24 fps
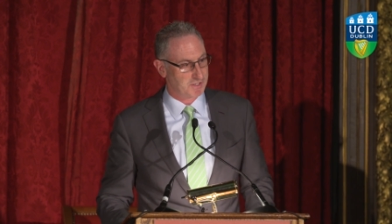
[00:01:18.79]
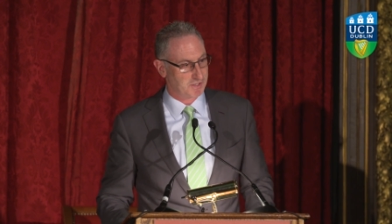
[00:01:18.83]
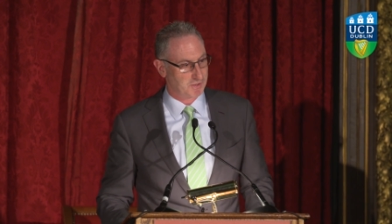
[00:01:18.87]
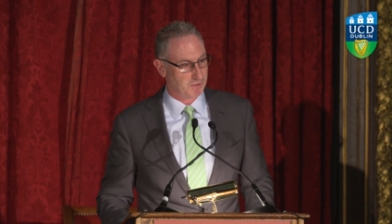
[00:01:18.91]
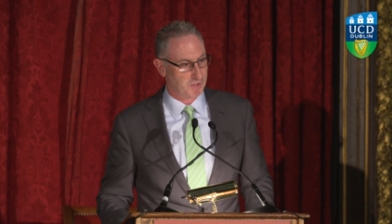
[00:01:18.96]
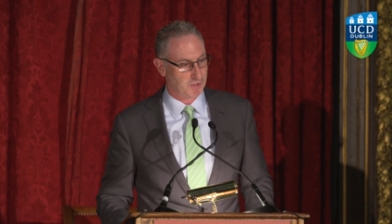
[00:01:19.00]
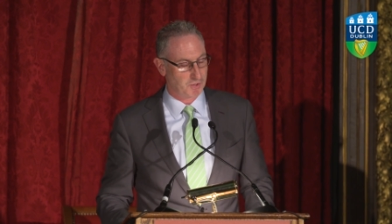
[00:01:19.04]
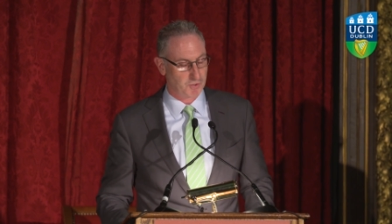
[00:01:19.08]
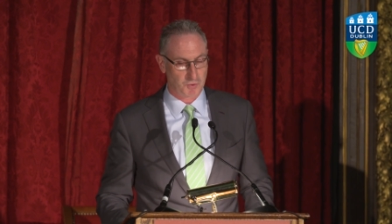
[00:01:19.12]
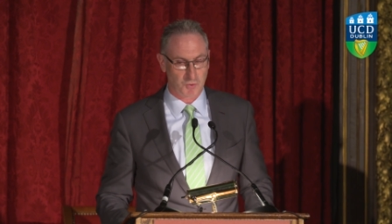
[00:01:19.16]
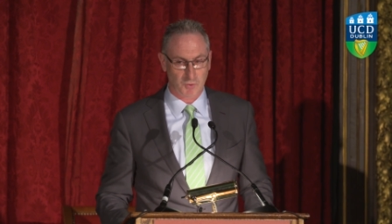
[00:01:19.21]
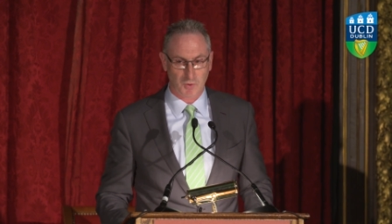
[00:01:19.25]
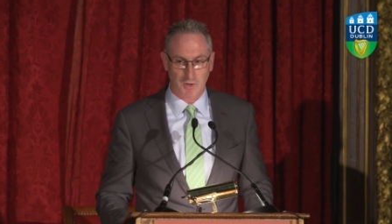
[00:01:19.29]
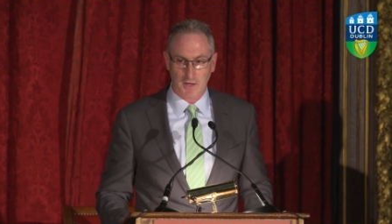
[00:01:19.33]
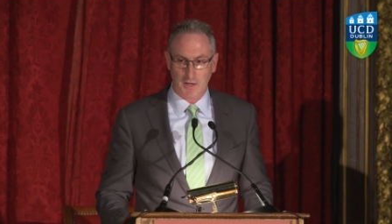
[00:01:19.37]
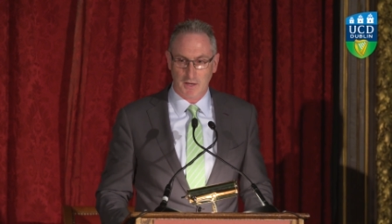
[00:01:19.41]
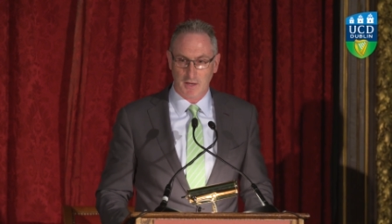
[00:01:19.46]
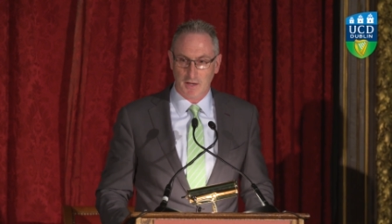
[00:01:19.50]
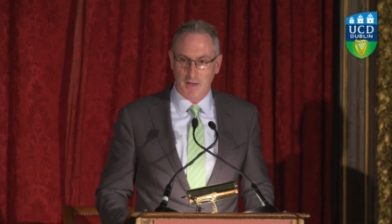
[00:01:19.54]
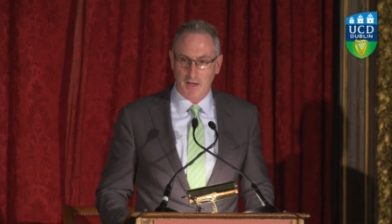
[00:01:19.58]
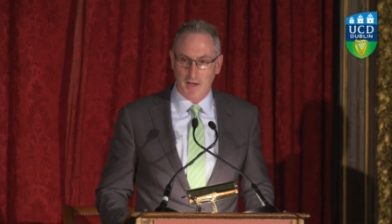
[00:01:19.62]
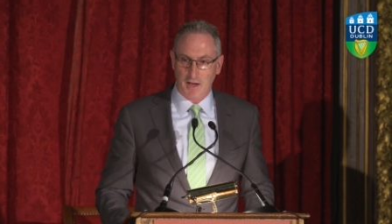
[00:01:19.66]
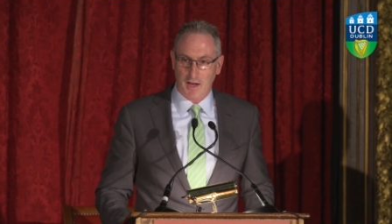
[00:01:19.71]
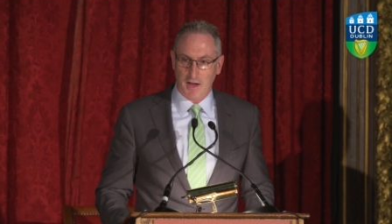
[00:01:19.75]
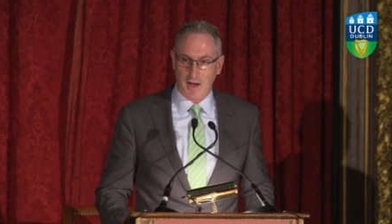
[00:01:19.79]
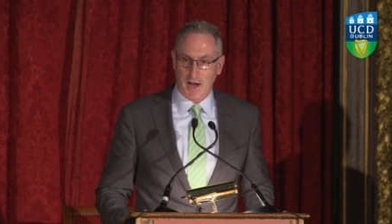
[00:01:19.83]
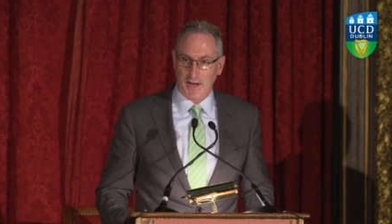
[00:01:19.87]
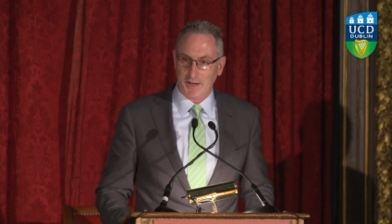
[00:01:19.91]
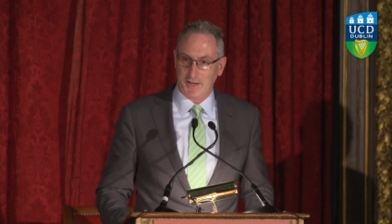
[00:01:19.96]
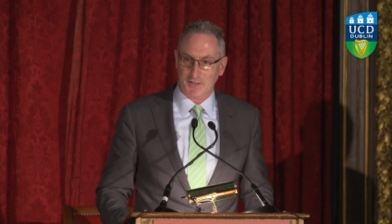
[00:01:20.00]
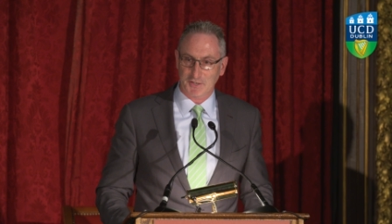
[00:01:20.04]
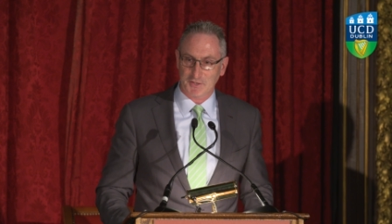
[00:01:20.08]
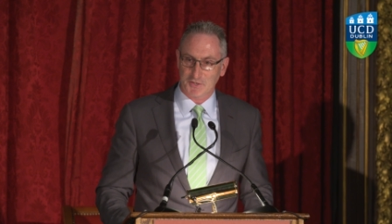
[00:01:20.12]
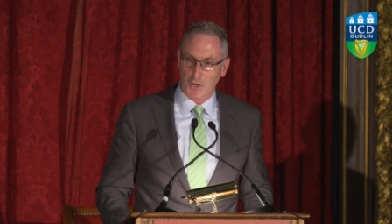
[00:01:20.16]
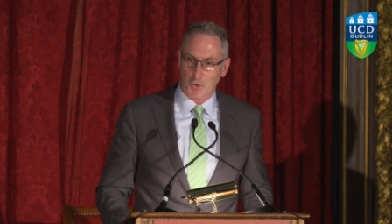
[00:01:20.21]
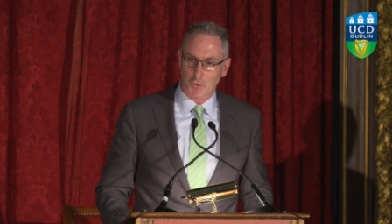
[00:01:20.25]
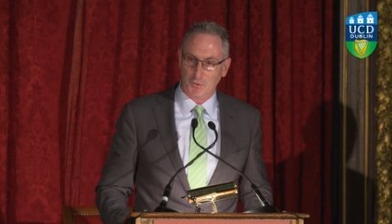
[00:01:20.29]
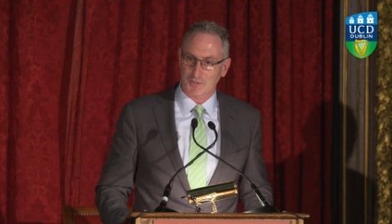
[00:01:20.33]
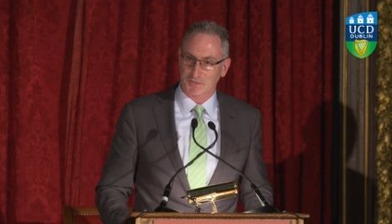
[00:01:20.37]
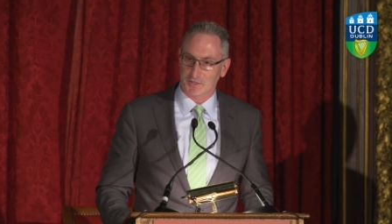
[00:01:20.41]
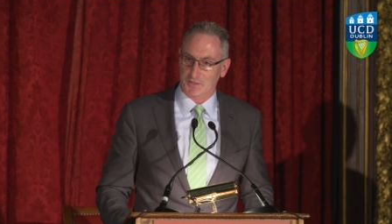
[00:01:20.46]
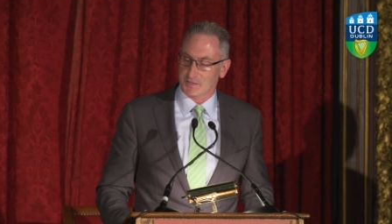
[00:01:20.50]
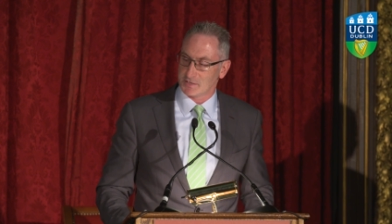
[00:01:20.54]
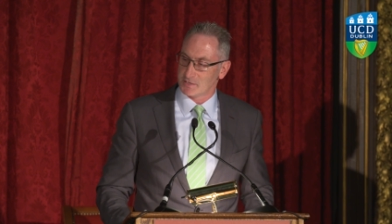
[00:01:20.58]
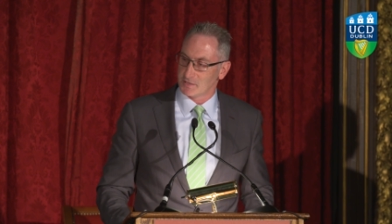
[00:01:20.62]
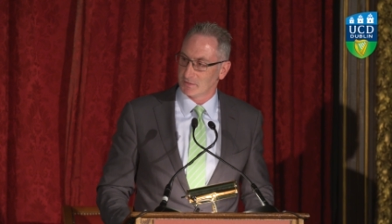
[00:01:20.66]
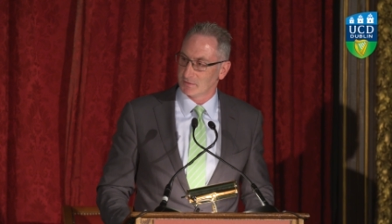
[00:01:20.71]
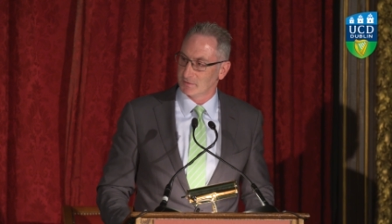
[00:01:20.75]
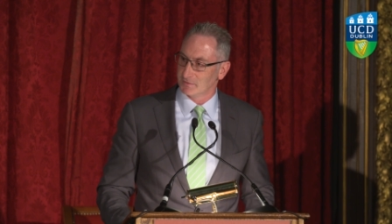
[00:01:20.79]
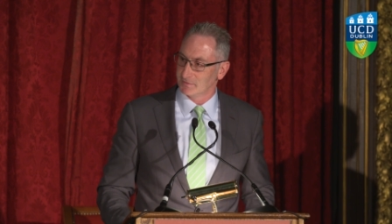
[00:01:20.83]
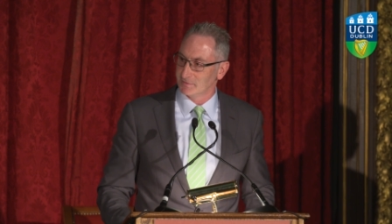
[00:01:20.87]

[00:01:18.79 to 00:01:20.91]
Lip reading: to you, I didn't notice it.